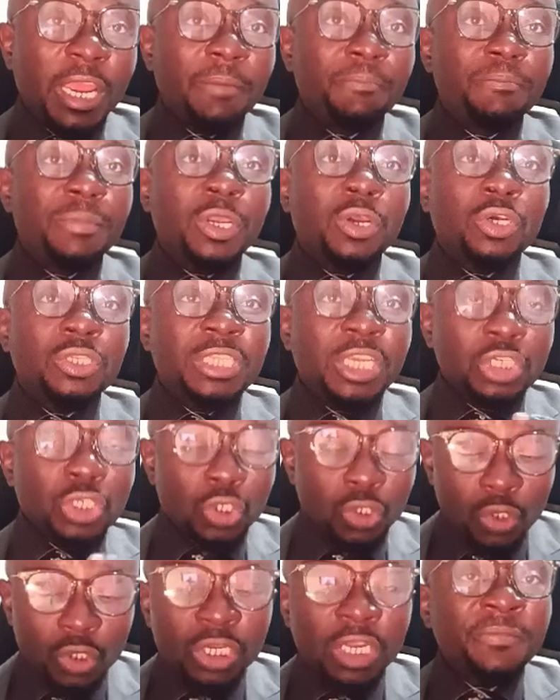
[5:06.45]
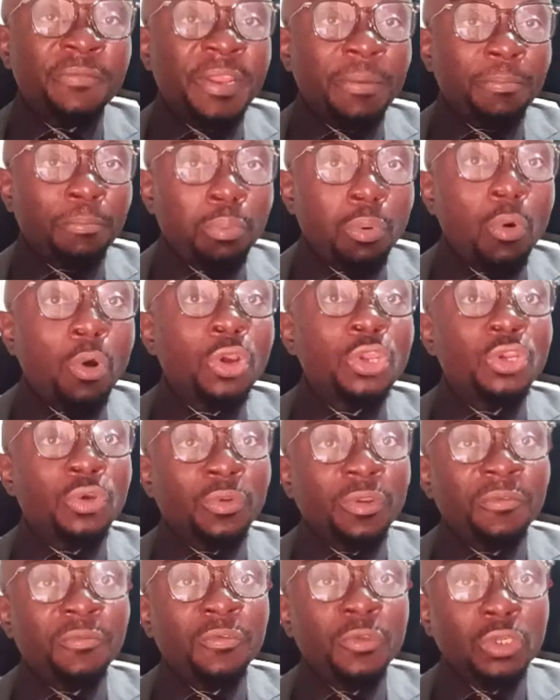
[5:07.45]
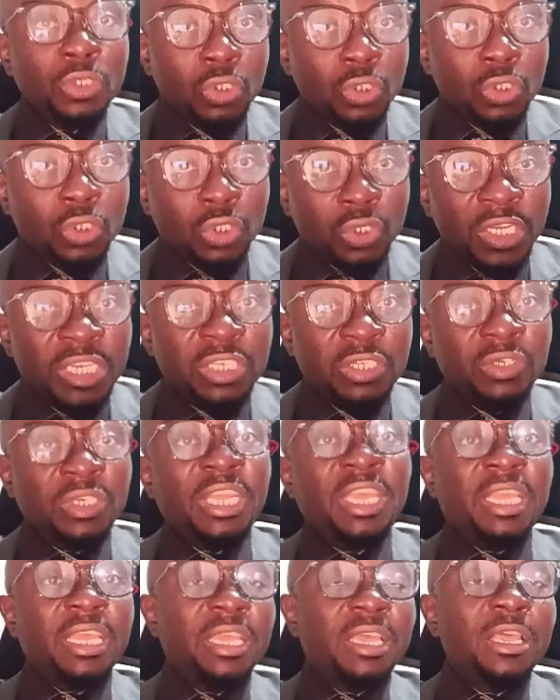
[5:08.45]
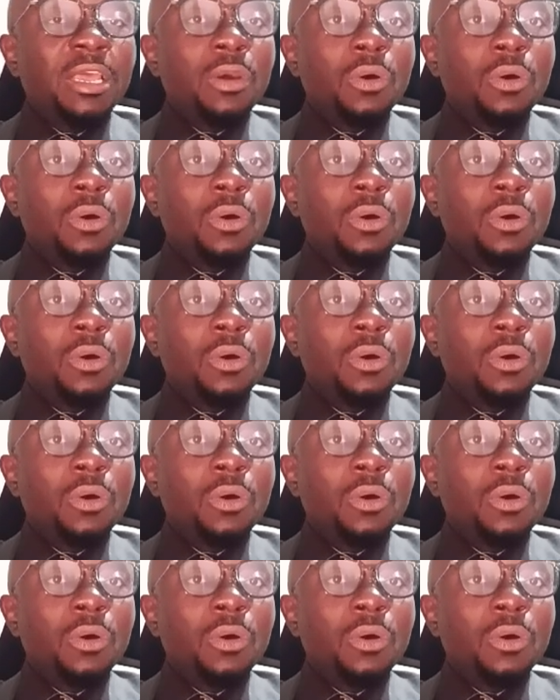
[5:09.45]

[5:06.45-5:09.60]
because the children of the poor you refuse to train today